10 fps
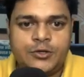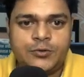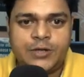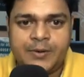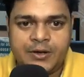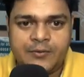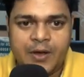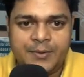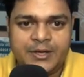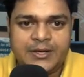to the
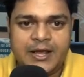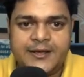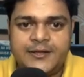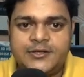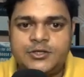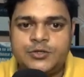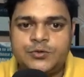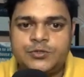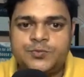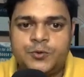requirement like as a
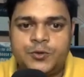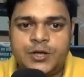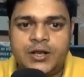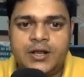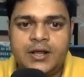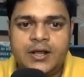use portal